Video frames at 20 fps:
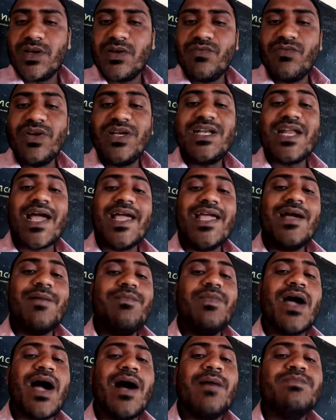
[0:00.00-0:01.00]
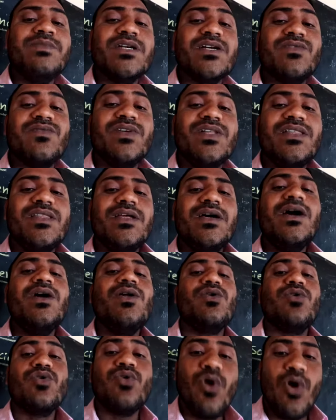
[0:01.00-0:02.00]
we tie up the object with
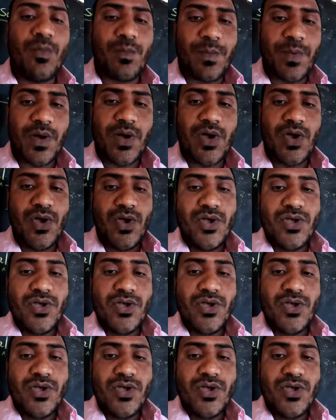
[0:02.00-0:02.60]
the rope.